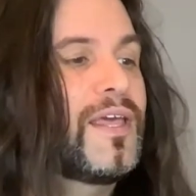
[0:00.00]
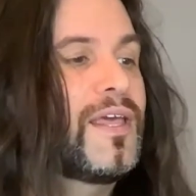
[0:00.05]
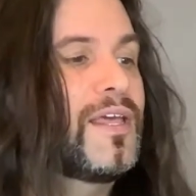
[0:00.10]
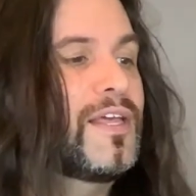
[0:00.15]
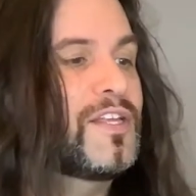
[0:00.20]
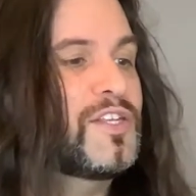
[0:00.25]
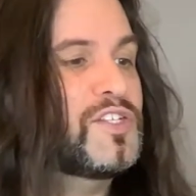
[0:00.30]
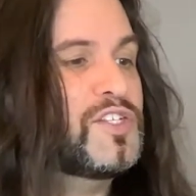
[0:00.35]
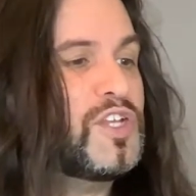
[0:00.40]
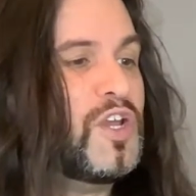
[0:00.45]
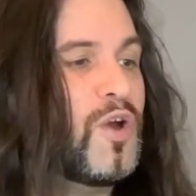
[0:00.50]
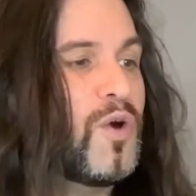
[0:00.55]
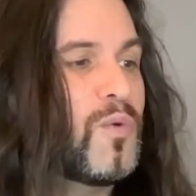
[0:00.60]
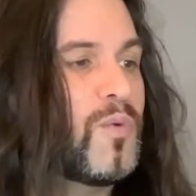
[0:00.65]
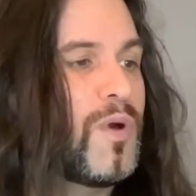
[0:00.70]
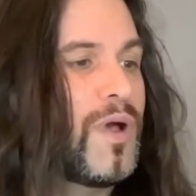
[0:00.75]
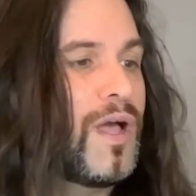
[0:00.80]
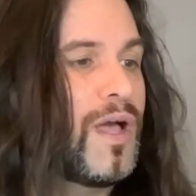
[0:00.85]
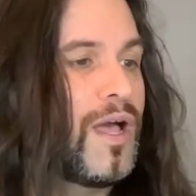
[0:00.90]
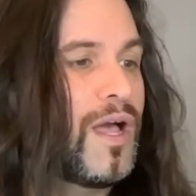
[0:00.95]

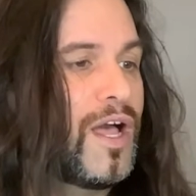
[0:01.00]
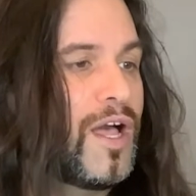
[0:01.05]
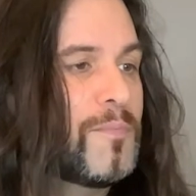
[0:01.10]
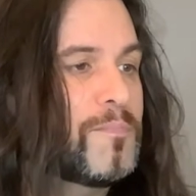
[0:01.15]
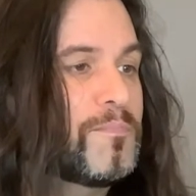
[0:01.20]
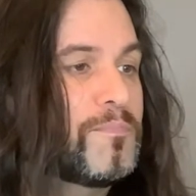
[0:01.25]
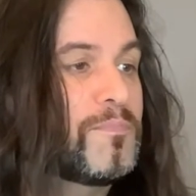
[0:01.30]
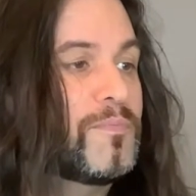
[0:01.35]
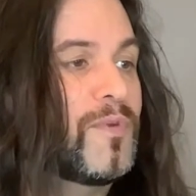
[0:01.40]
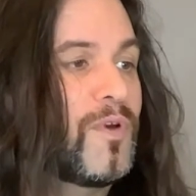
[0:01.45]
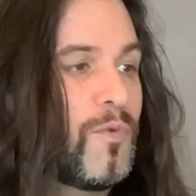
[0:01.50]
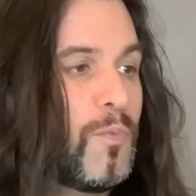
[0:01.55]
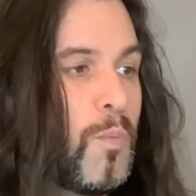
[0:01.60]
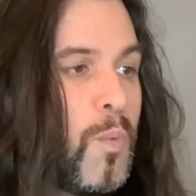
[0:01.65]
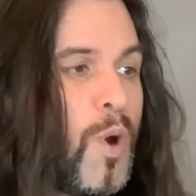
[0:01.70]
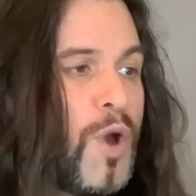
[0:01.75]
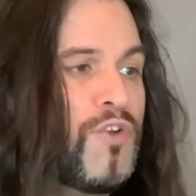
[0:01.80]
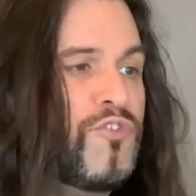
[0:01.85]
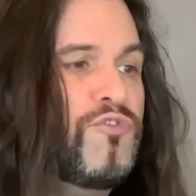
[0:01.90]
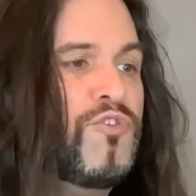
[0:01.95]
So,
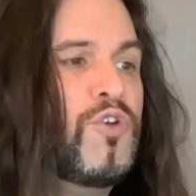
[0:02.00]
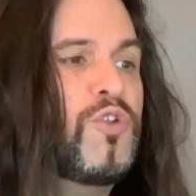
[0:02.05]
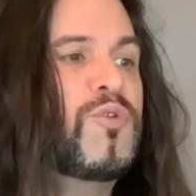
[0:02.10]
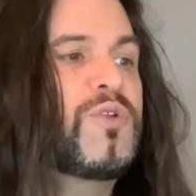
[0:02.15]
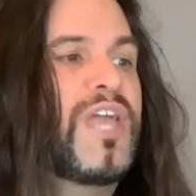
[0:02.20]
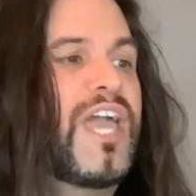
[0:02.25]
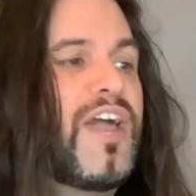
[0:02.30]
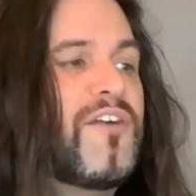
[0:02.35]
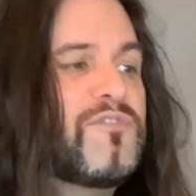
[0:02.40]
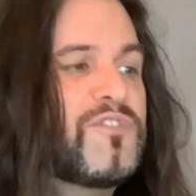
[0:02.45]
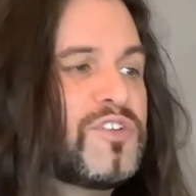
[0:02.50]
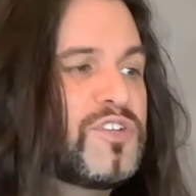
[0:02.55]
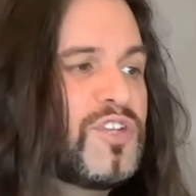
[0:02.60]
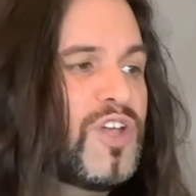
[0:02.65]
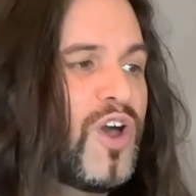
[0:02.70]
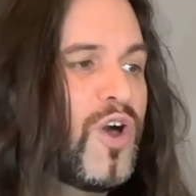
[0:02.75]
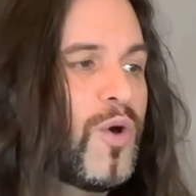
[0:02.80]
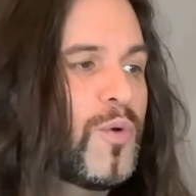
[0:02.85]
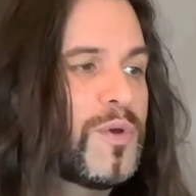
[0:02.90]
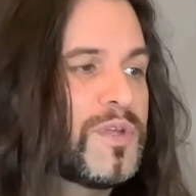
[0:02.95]
one rule you have to
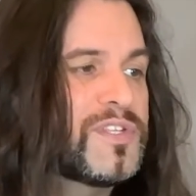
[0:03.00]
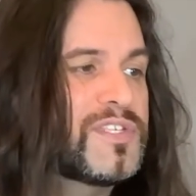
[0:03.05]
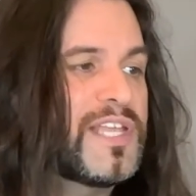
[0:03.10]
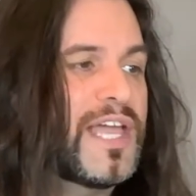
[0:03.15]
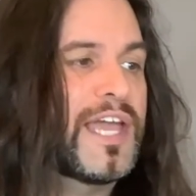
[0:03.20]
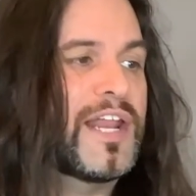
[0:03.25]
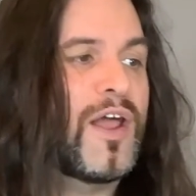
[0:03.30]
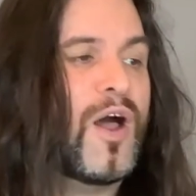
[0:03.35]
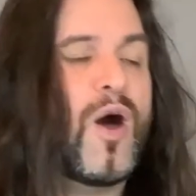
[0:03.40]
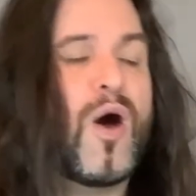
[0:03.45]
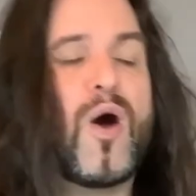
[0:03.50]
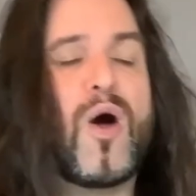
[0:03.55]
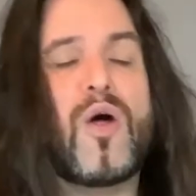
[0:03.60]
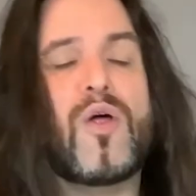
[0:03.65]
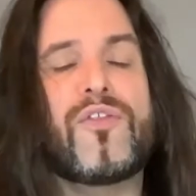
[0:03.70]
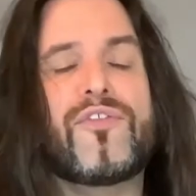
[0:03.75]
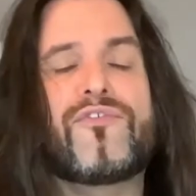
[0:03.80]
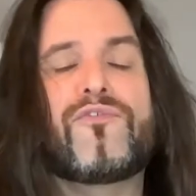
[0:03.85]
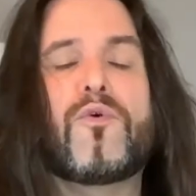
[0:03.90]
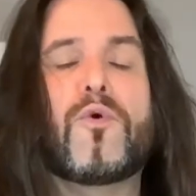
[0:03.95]
know is that
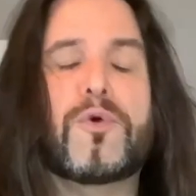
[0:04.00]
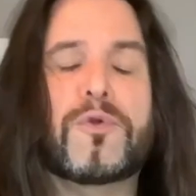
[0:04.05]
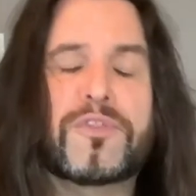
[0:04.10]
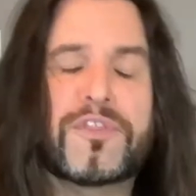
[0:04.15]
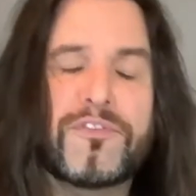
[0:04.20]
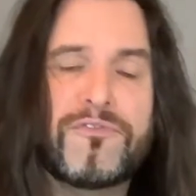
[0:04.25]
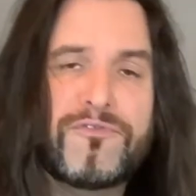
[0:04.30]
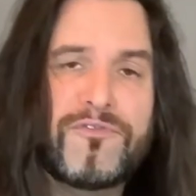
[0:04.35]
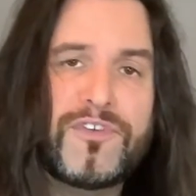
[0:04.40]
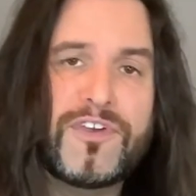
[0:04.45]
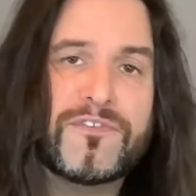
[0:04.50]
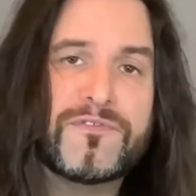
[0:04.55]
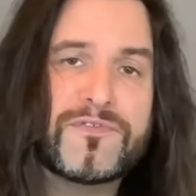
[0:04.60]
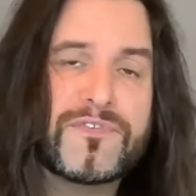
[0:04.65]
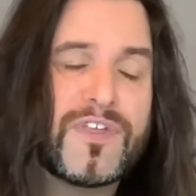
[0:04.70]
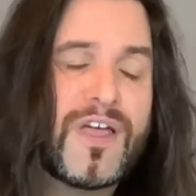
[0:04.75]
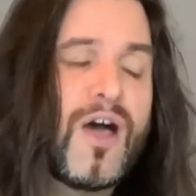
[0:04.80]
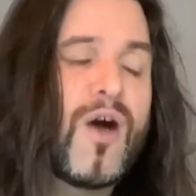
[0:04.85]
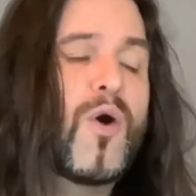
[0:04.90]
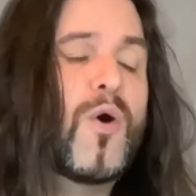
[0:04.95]
all fourth and
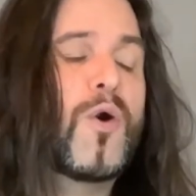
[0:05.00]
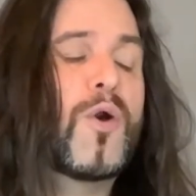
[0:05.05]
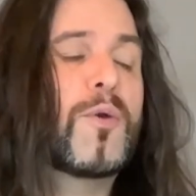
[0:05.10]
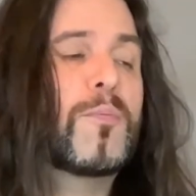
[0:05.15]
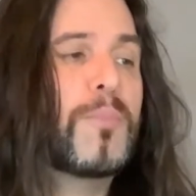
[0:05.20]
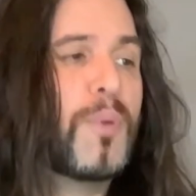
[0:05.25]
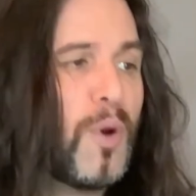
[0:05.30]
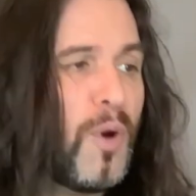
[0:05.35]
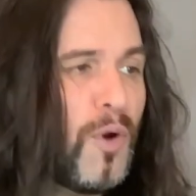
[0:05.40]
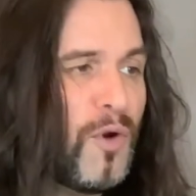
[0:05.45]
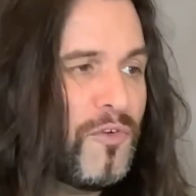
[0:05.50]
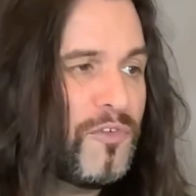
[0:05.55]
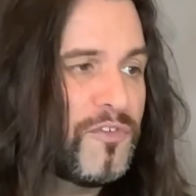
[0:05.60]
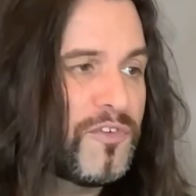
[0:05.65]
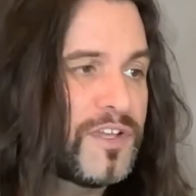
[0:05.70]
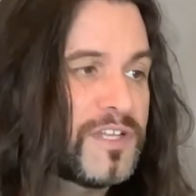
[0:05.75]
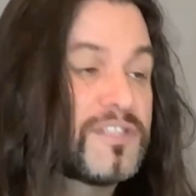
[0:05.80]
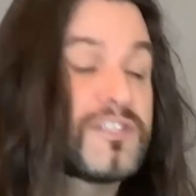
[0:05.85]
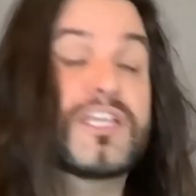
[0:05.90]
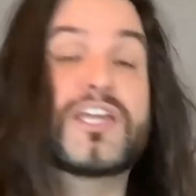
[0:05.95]
fifth are perfect.